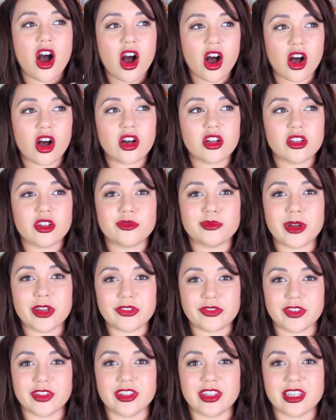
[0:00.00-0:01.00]
all of my
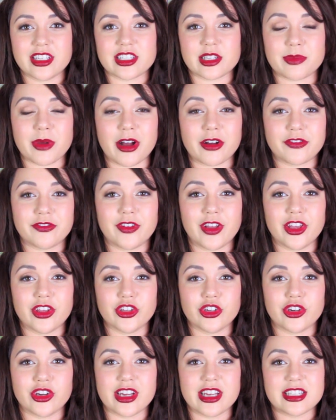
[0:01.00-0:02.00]
feelings about
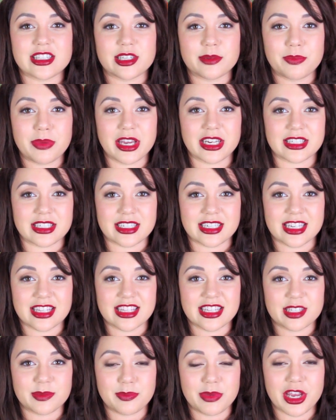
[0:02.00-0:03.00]
failure is depicted
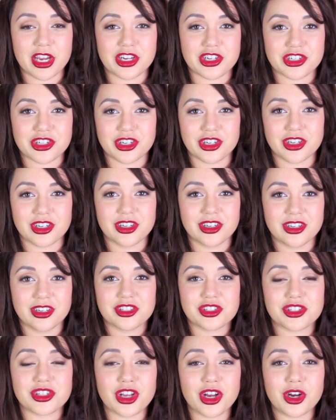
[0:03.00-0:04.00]
in this picture.
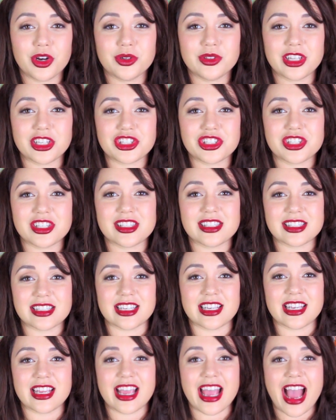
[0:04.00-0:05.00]
So let's just
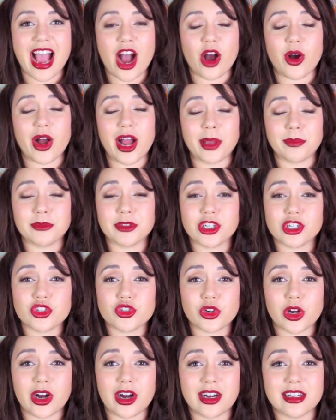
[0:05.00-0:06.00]
see how I'm gonna
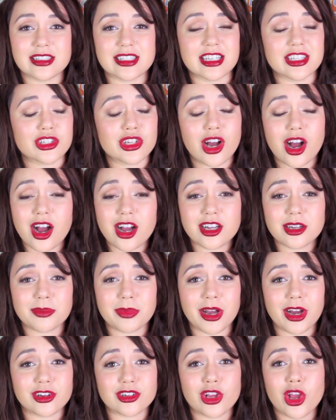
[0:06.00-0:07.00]
draw it and talk
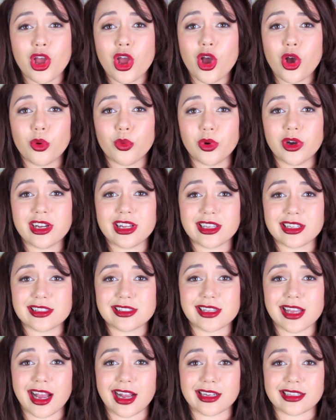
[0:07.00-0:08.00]
about what
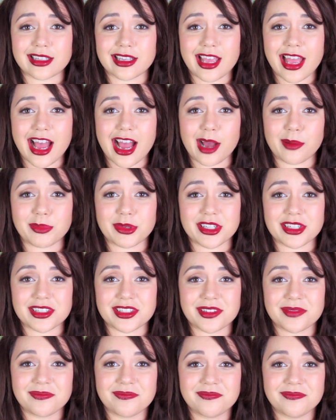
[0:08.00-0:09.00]
exactly
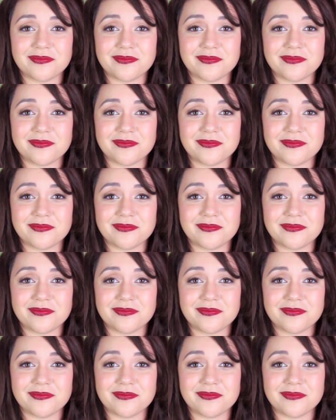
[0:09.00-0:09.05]
happened.